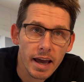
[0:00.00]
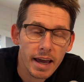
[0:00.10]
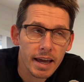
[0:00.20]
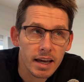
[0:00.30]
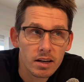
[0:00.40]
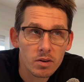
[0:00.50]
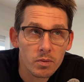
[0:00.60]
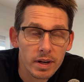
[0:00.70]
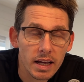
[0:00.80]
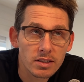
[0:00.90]
And
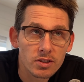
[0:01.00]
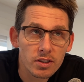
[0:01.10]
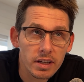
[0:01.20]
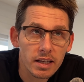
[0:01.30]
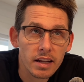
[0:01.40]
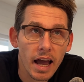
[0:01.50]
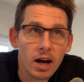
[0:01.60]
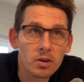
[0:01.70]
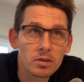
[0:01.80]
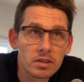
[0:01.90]
when I took it
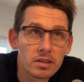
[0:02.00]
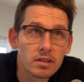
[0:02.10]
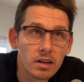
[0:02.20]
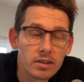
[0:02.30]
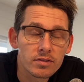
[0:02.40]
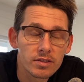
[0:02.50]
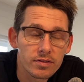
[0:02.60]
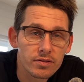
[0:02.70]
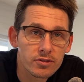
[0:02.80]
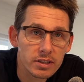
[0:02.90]
out of the
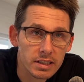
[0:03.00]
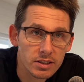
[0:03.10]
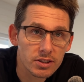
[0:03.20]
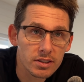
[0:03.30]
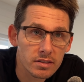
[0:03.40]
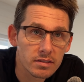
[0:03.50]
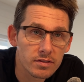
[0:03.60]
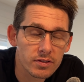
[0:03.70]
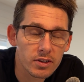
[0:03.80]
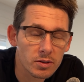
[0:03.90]
fridge,
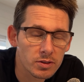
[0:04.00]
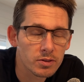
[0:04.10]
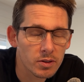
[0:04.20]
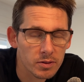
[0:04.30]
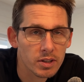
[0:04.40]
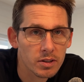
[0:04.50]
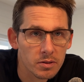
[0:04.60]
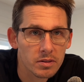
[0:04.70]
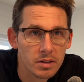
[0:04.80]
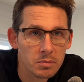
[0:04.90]
for those who don't
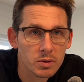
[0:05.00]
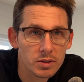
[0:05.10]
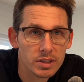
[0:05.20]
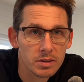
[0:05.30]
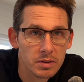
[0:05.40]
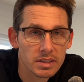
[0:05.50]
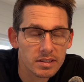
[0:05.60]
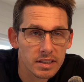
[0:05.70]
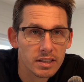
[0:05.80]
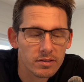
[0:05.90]
know, kombucha, when
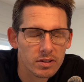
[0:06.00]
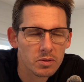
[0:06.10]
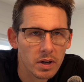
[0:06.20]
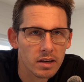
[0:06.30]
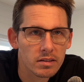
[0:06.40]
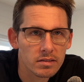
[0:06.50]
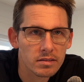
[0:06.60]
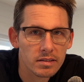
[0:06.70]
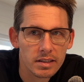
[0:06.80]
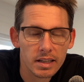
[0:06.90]
sitting for a while,
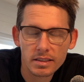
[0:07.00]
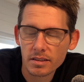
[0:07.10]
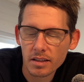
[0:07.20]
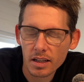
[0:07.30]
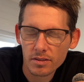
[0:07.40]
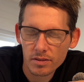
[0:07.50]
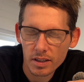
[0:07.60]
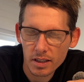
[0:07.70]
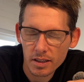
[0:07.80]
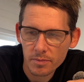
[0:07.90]
gets a lot
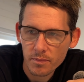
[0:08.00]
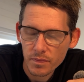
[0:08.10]
of